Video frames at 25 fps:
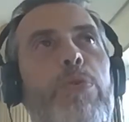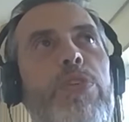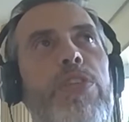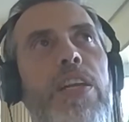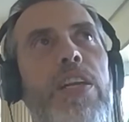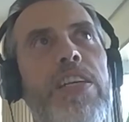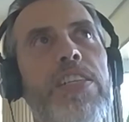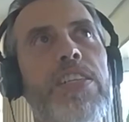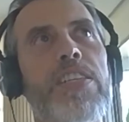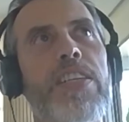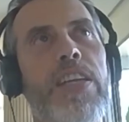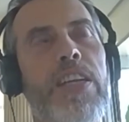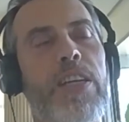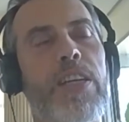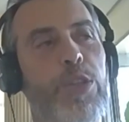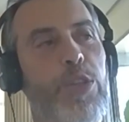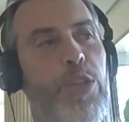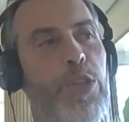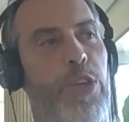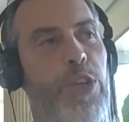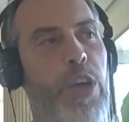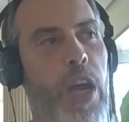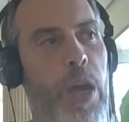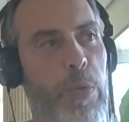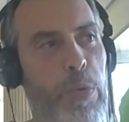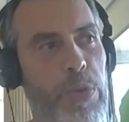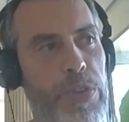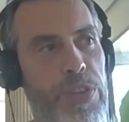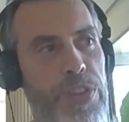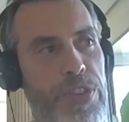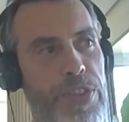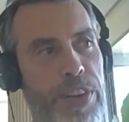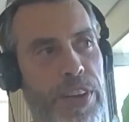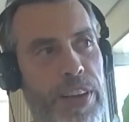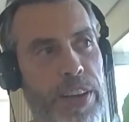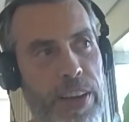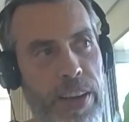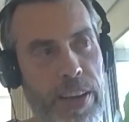listening to you, I was
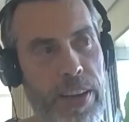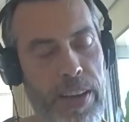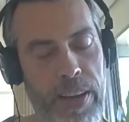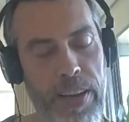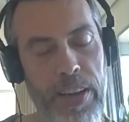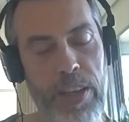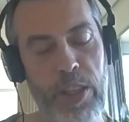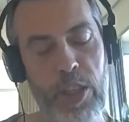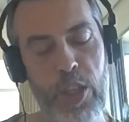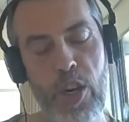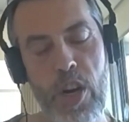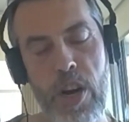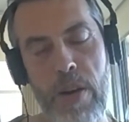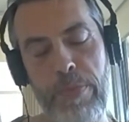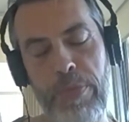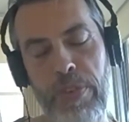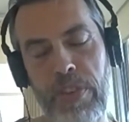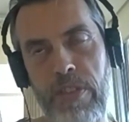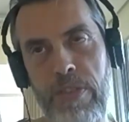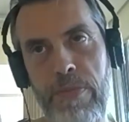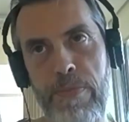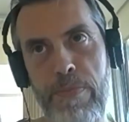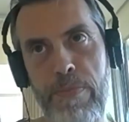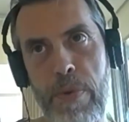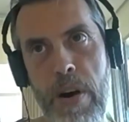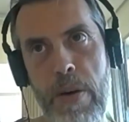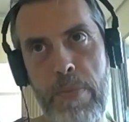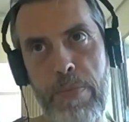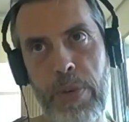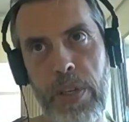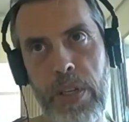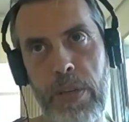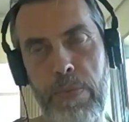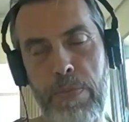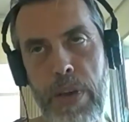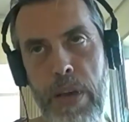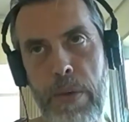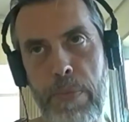thinking in terms of purpose.
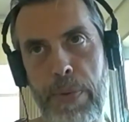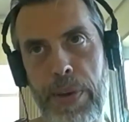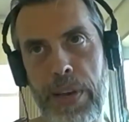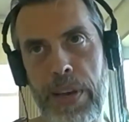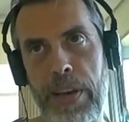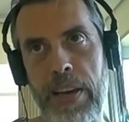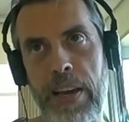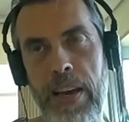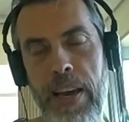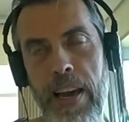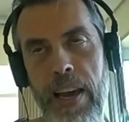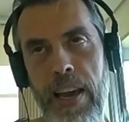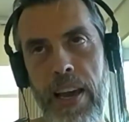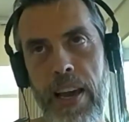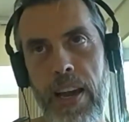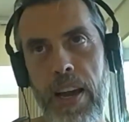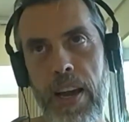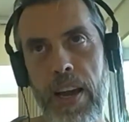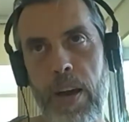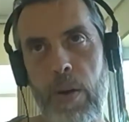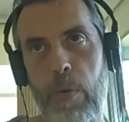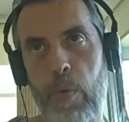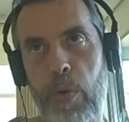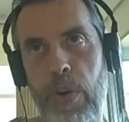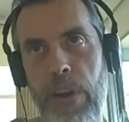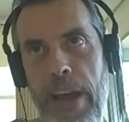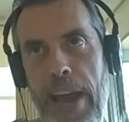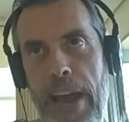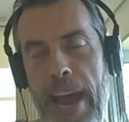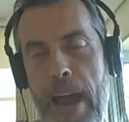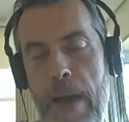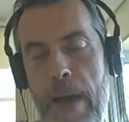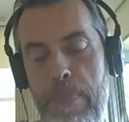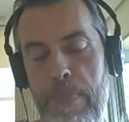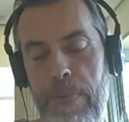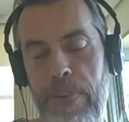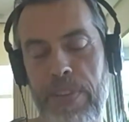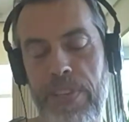Maybe what
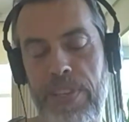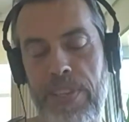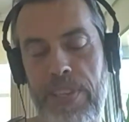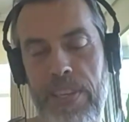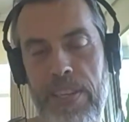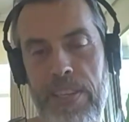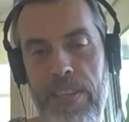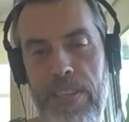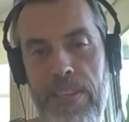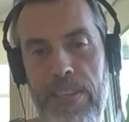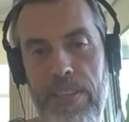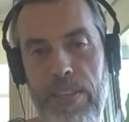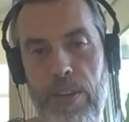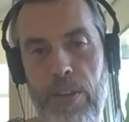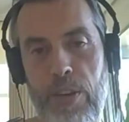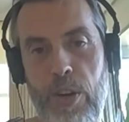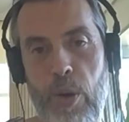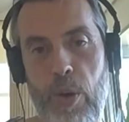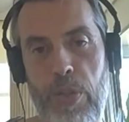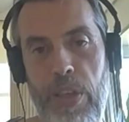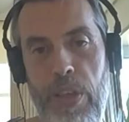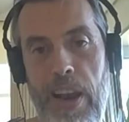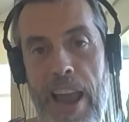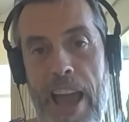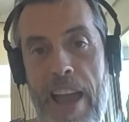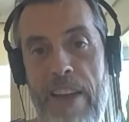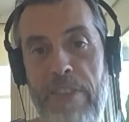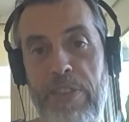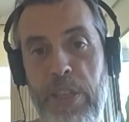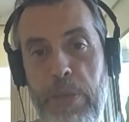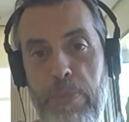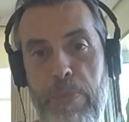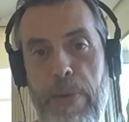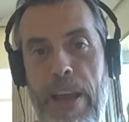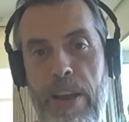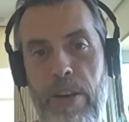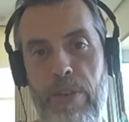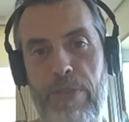happens is, the
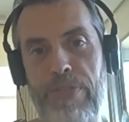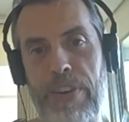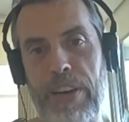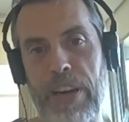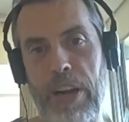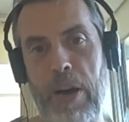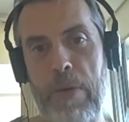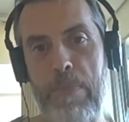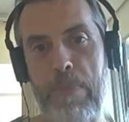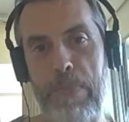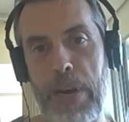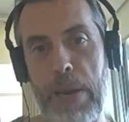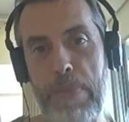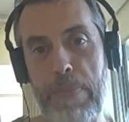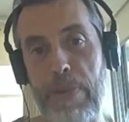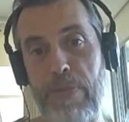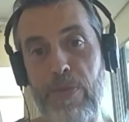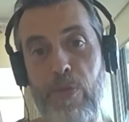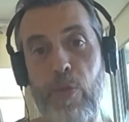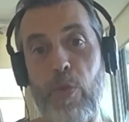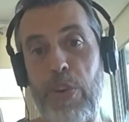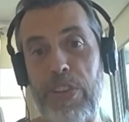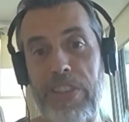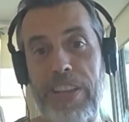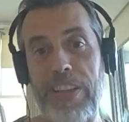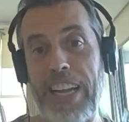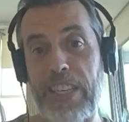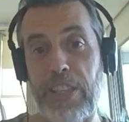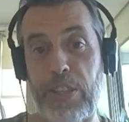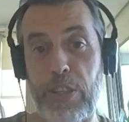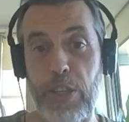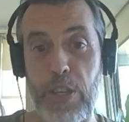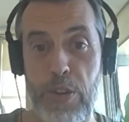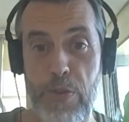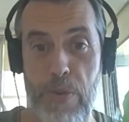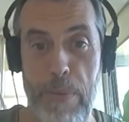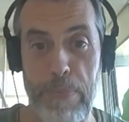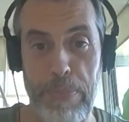lifespan of a company before it gets
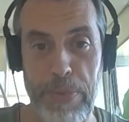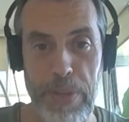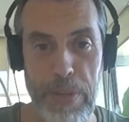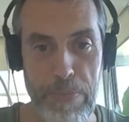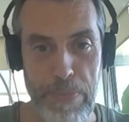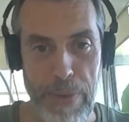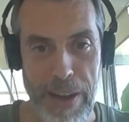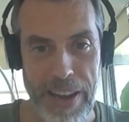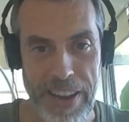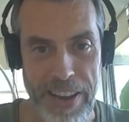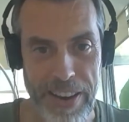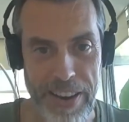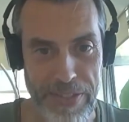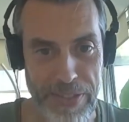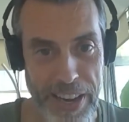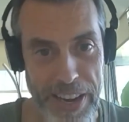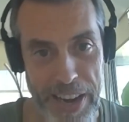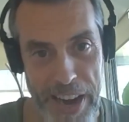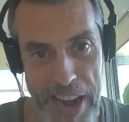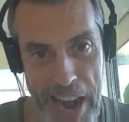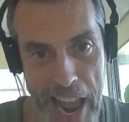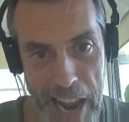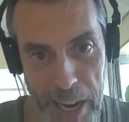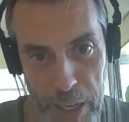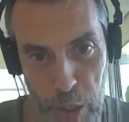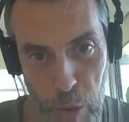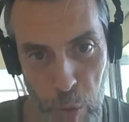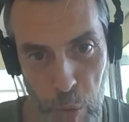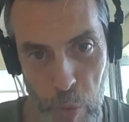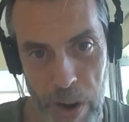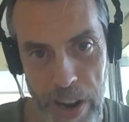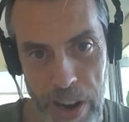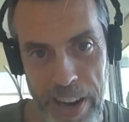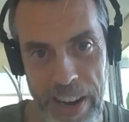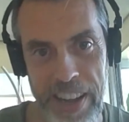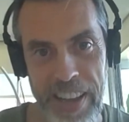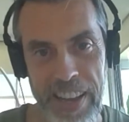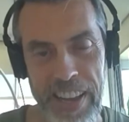disrupted by the next
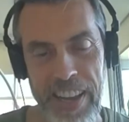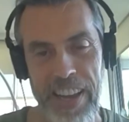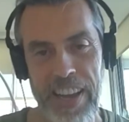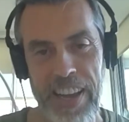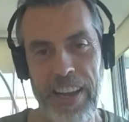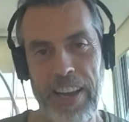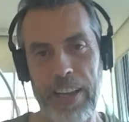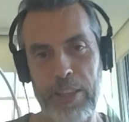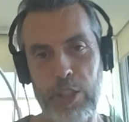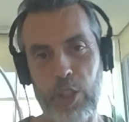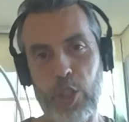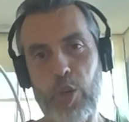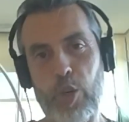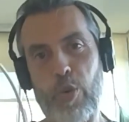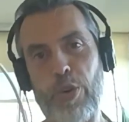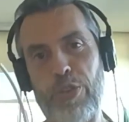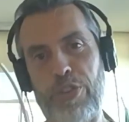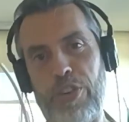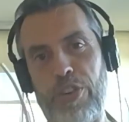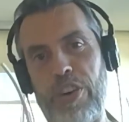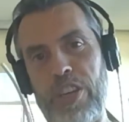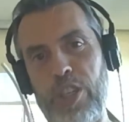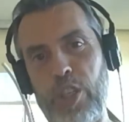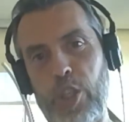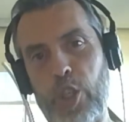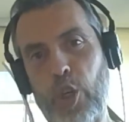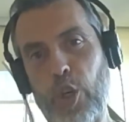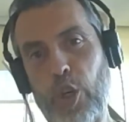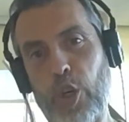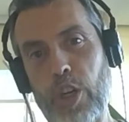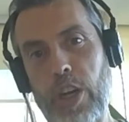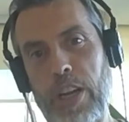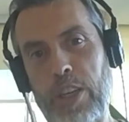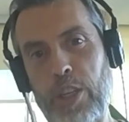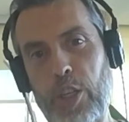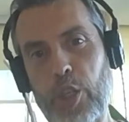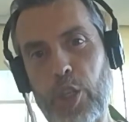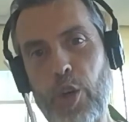one gets shorter
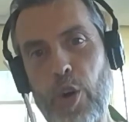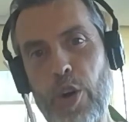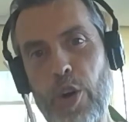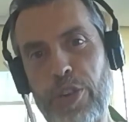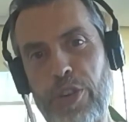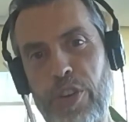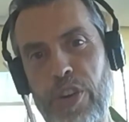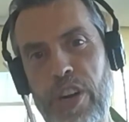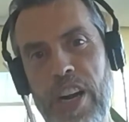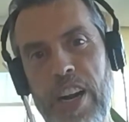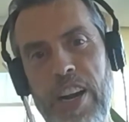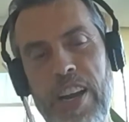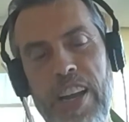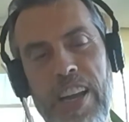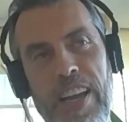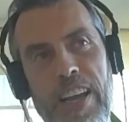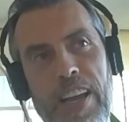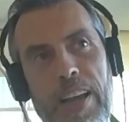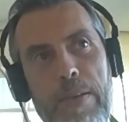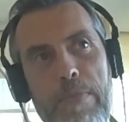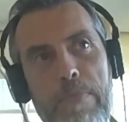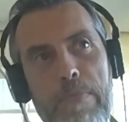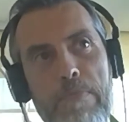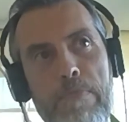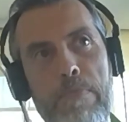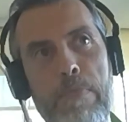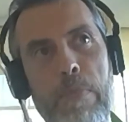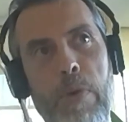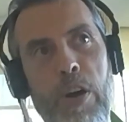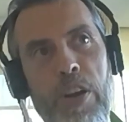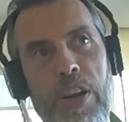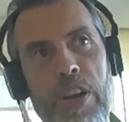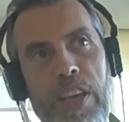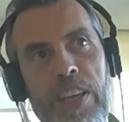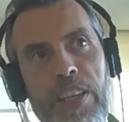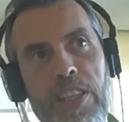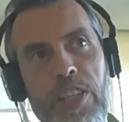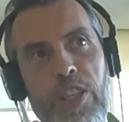and shorter.
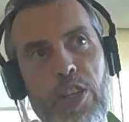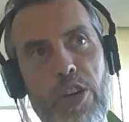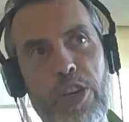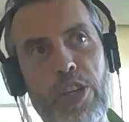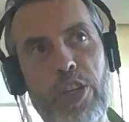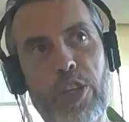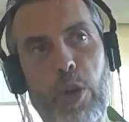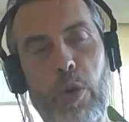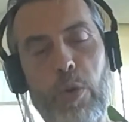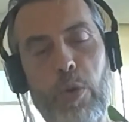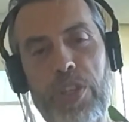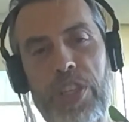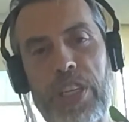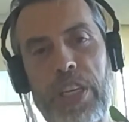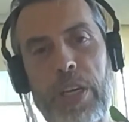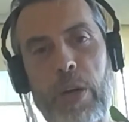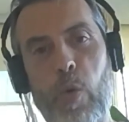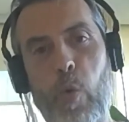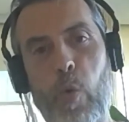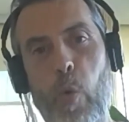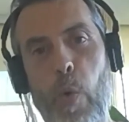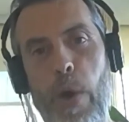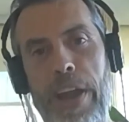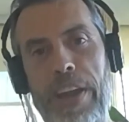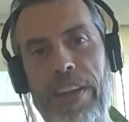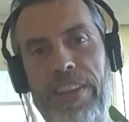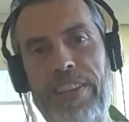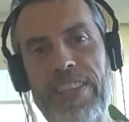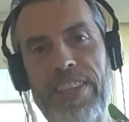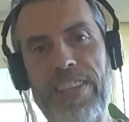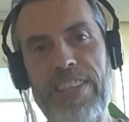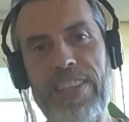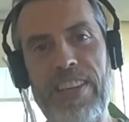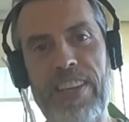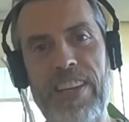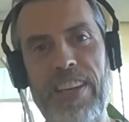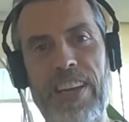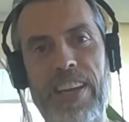Money starts losing weight
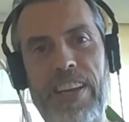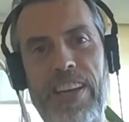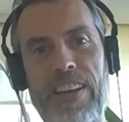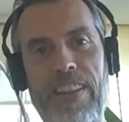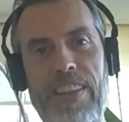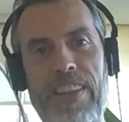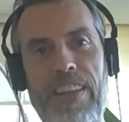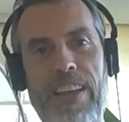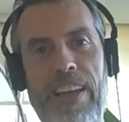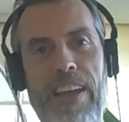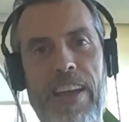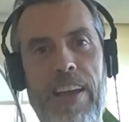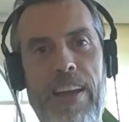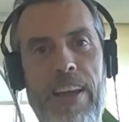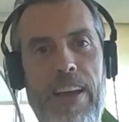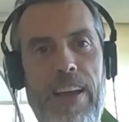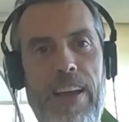in the